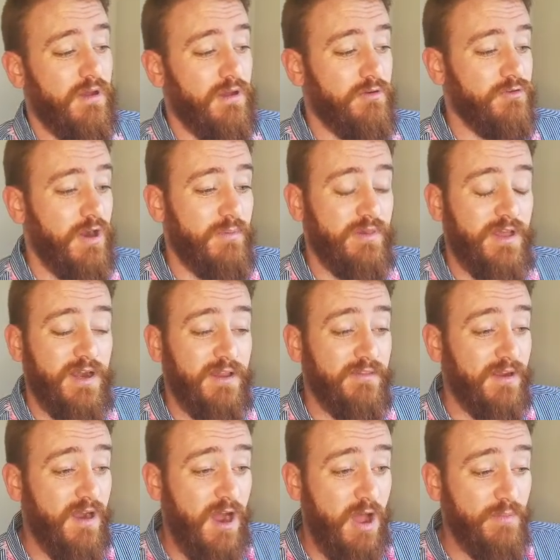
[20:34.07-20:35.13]
Drop a line in the
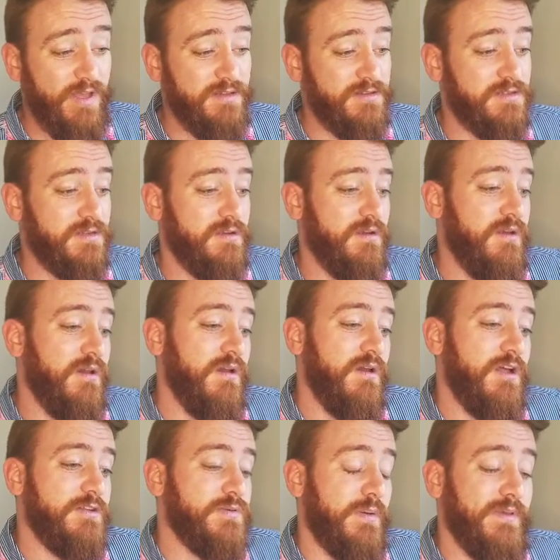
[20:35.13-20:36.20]
comments.
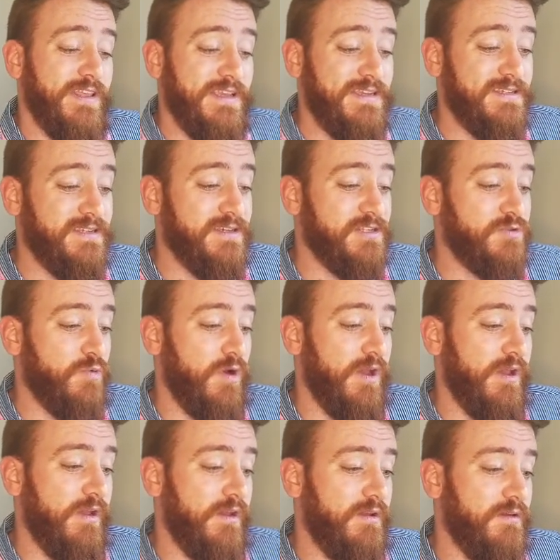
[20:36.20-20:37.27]
It's probably the easiest
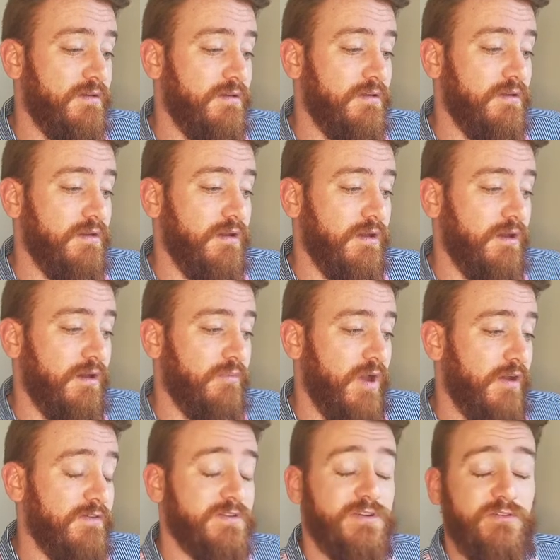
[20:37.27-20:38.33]
way.
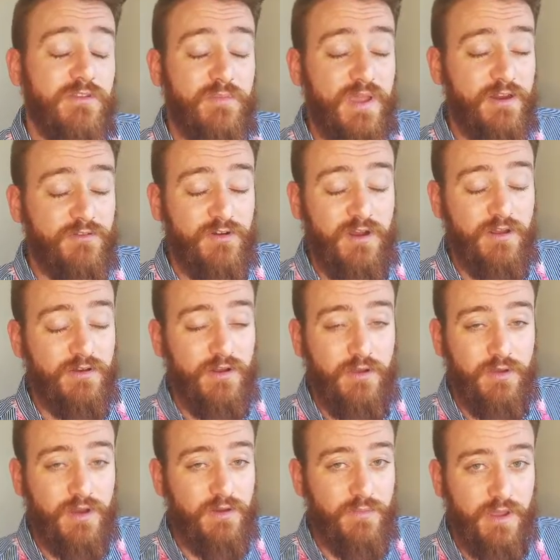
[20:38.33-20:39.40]
Obviously, on the Patreon,
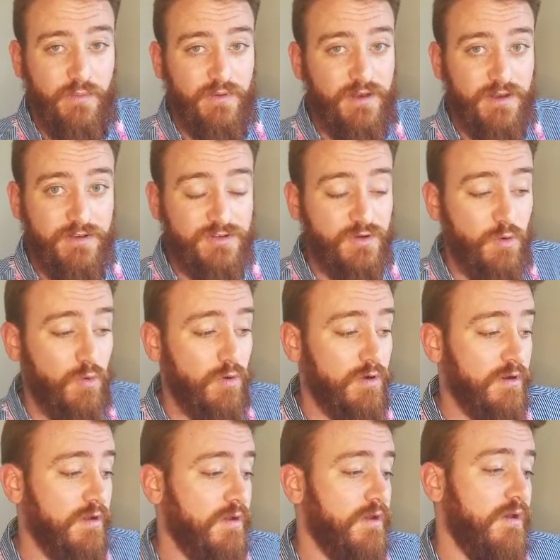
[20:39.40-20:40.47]
you can hit me up on
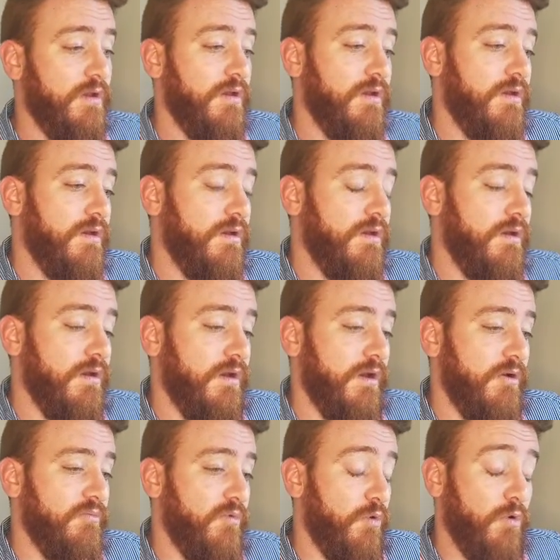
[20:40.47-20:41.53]
Discord
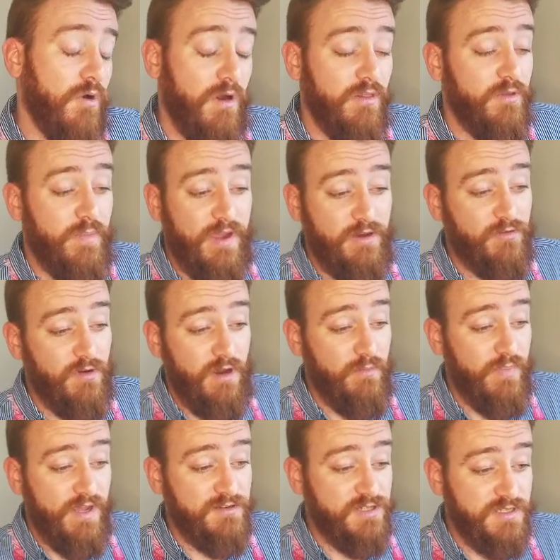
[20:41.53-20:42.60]
or on the Patreon
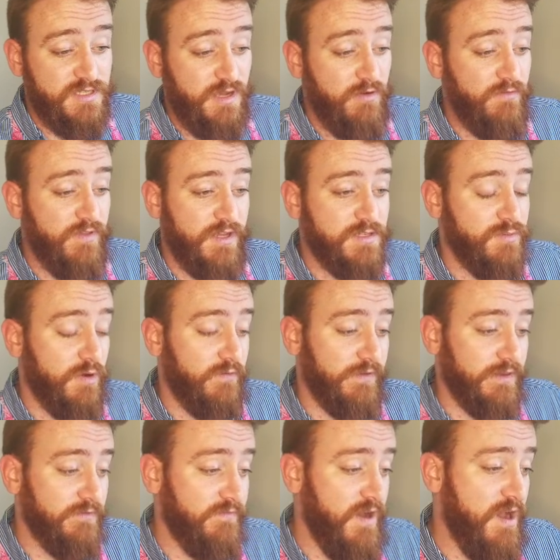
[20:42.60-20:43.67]
page itself. That's
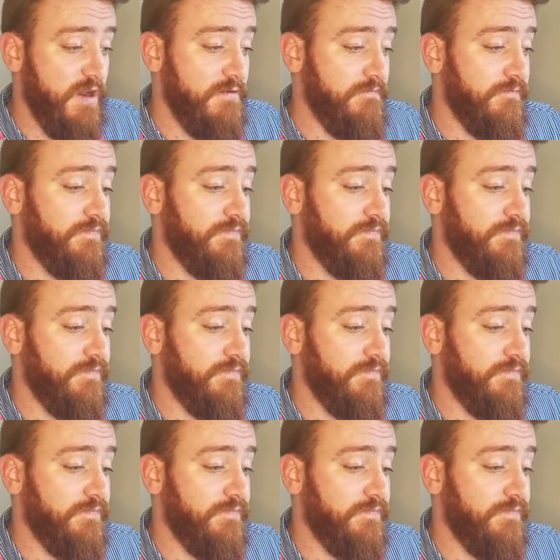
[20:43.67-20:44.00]
perfectly fine.